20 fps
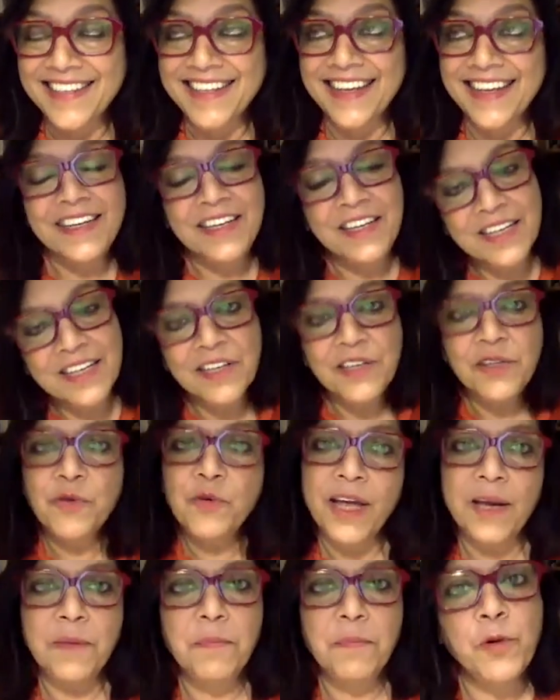said, here,
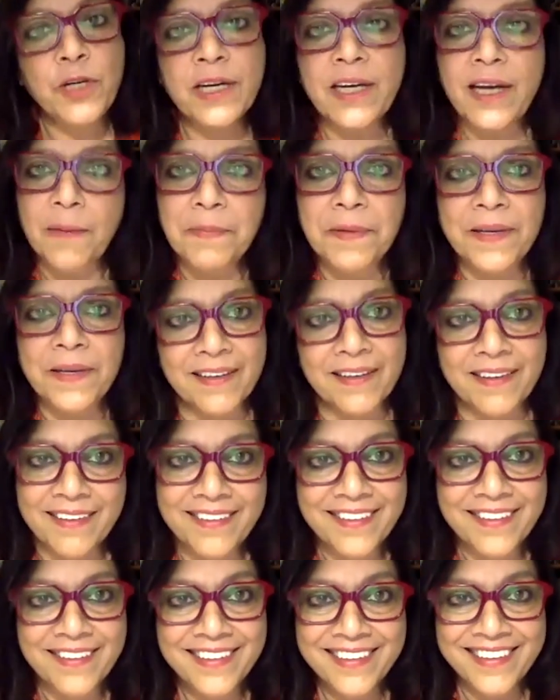you can put it up here,
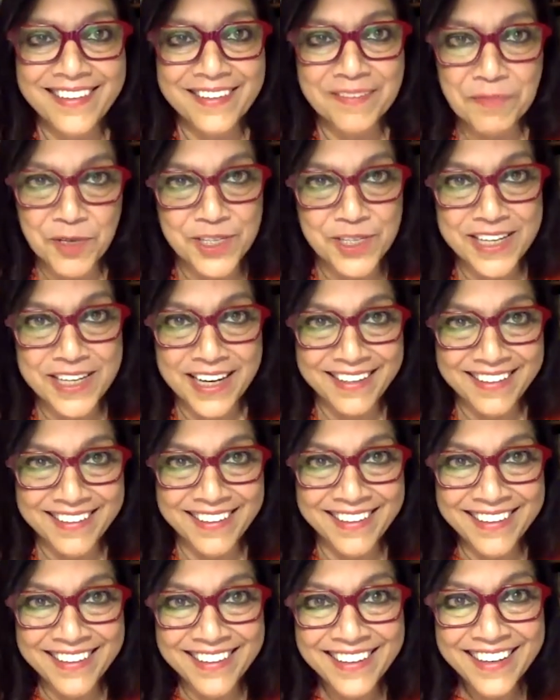the
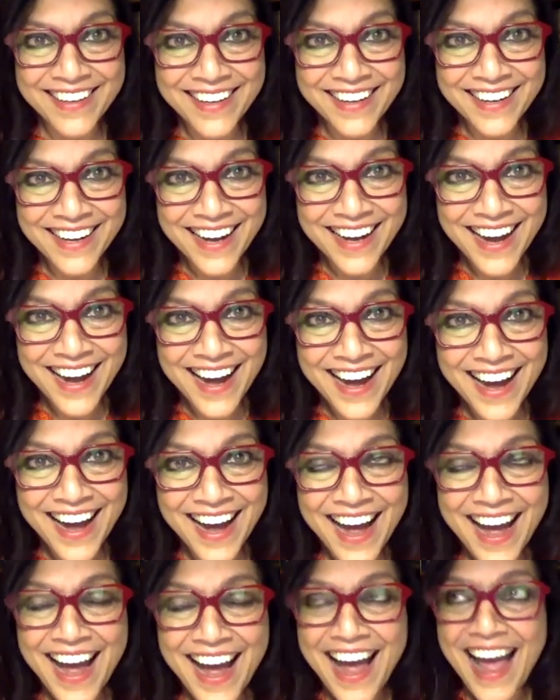projector.
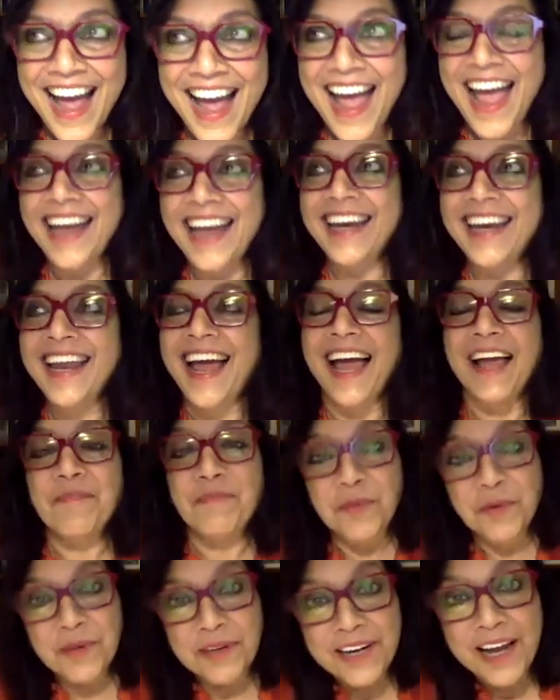And I put